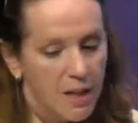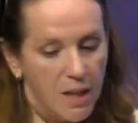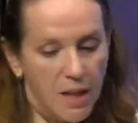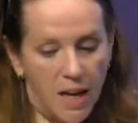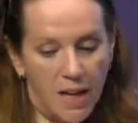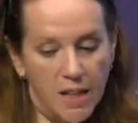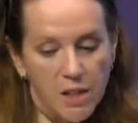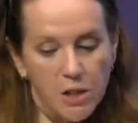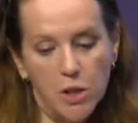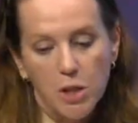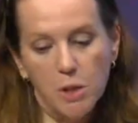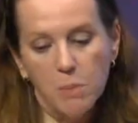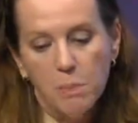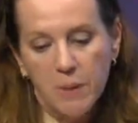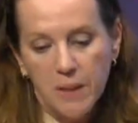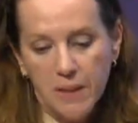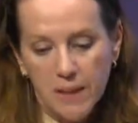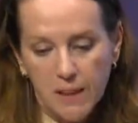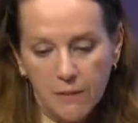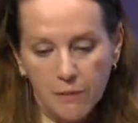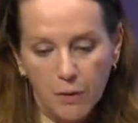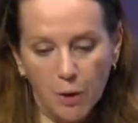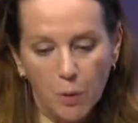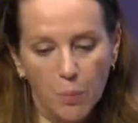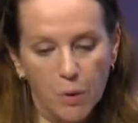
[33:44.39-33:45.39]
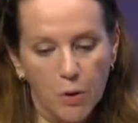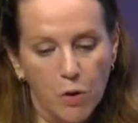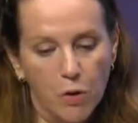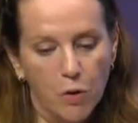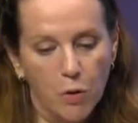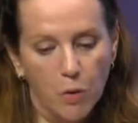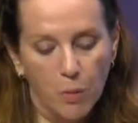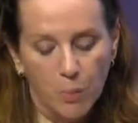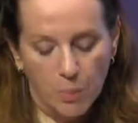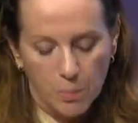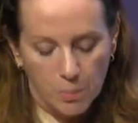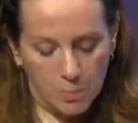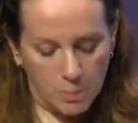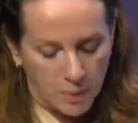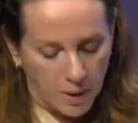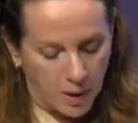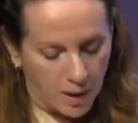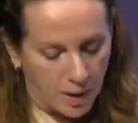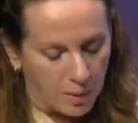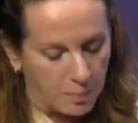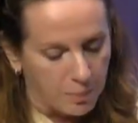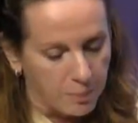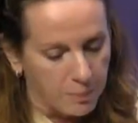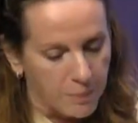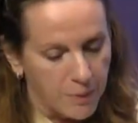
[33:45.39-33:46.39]
And she'd been living with her
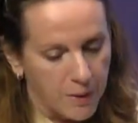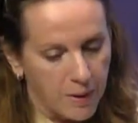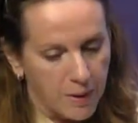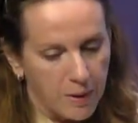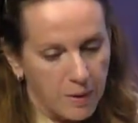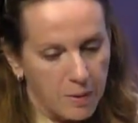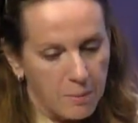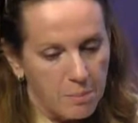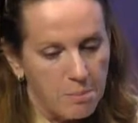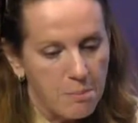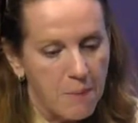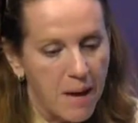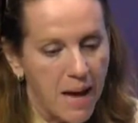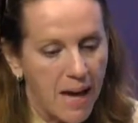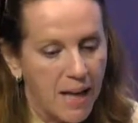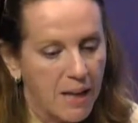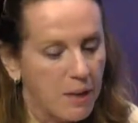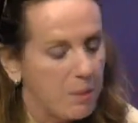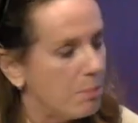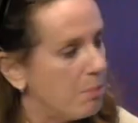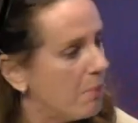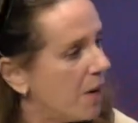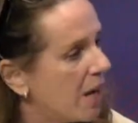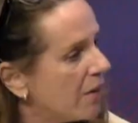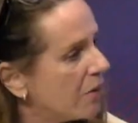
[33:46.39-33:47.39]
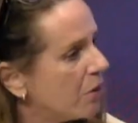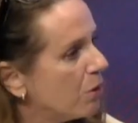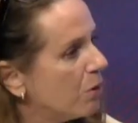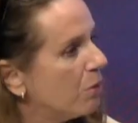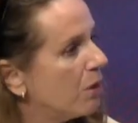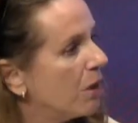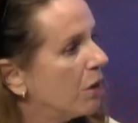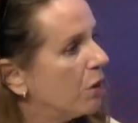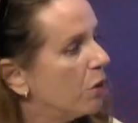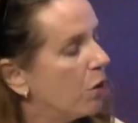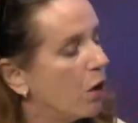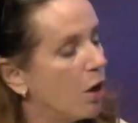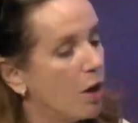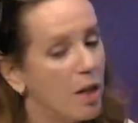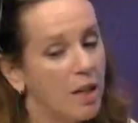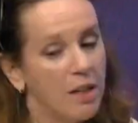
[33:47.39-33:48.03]
um, mad mother, and, mm.